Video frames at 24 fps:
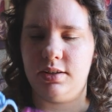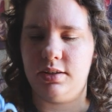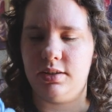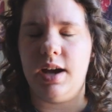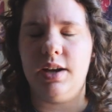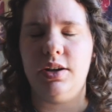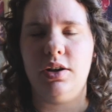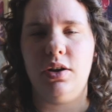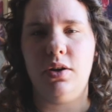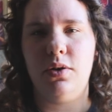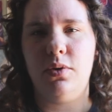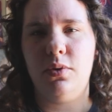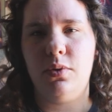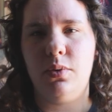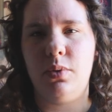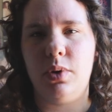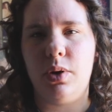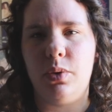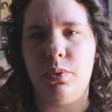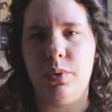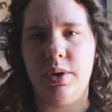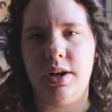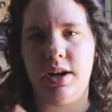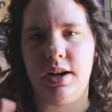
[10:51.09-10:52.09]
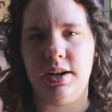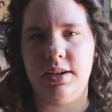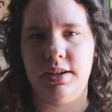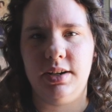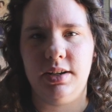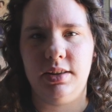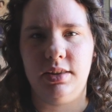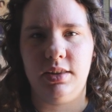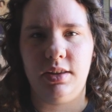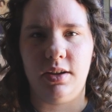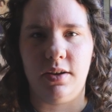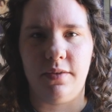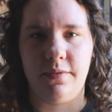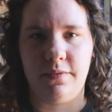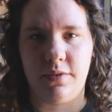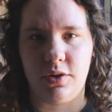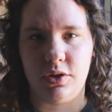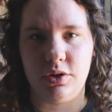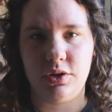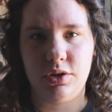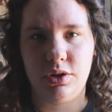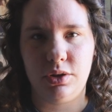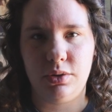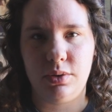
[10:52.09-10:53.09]
I know when I did the
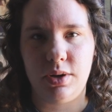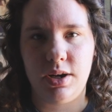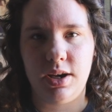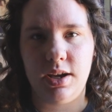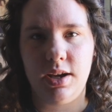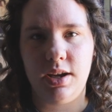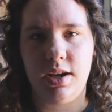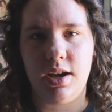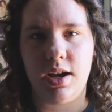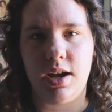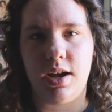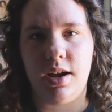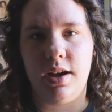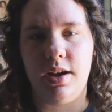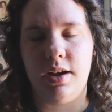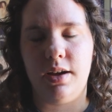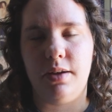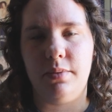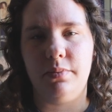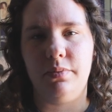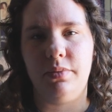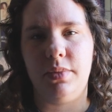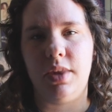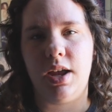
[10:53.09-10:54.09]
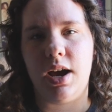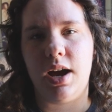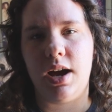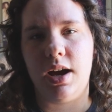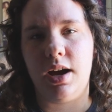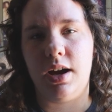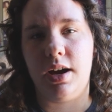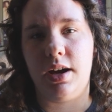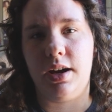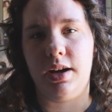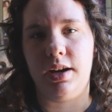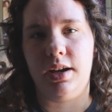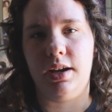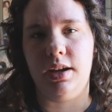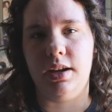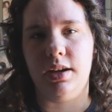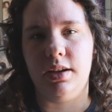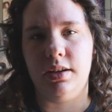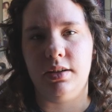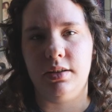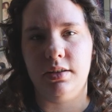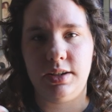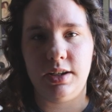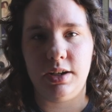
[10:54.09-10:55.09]
first 3,
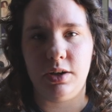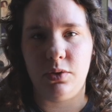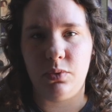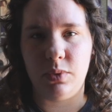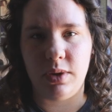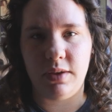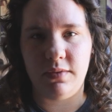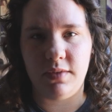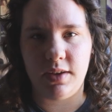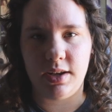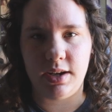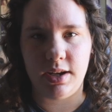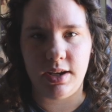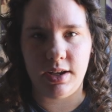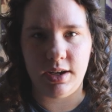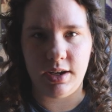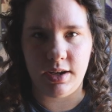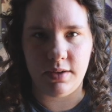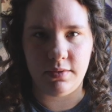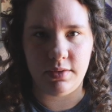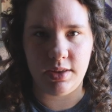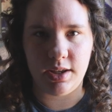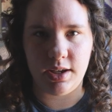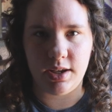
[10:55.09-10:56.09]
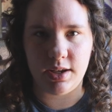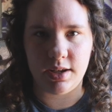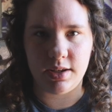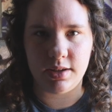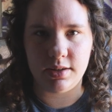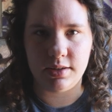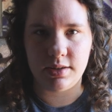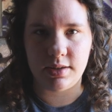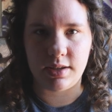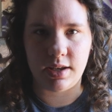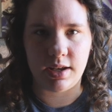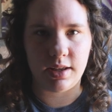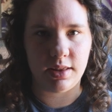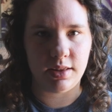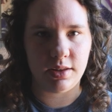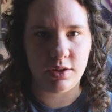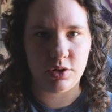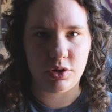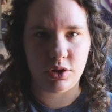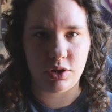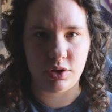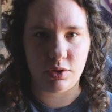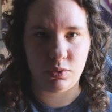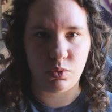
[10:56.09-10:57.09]
I didn't weave in any of the ends
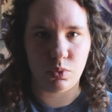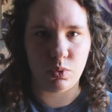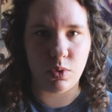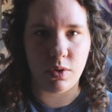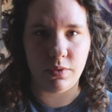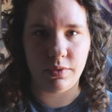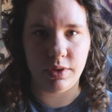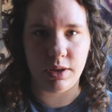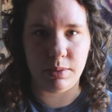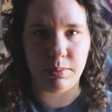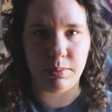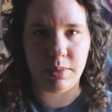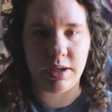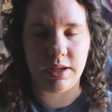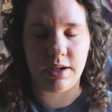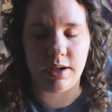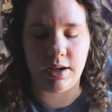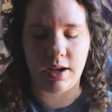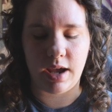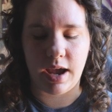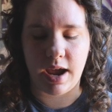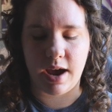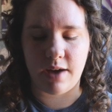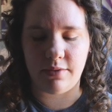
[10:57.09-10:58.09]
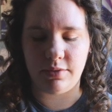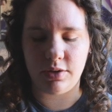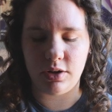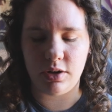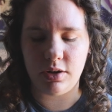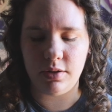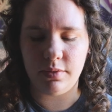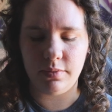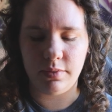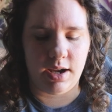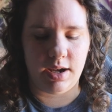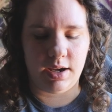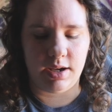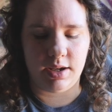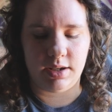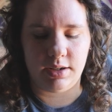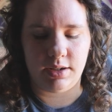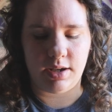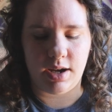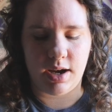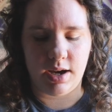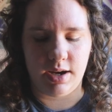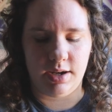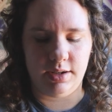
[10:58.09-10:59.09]
and just wove them in after.
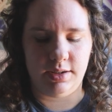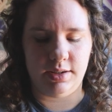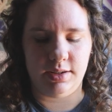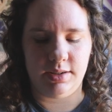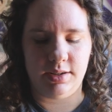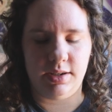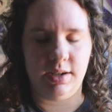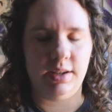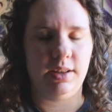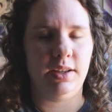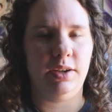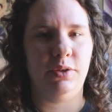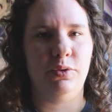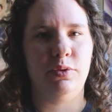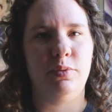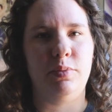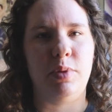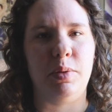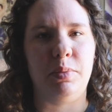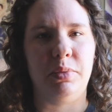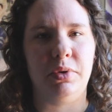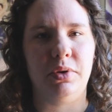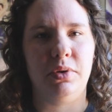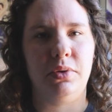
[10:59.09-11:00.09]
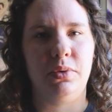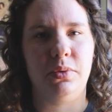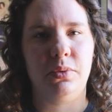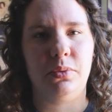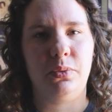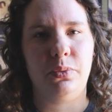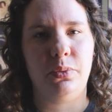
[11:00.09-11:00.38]
And I distinctly remember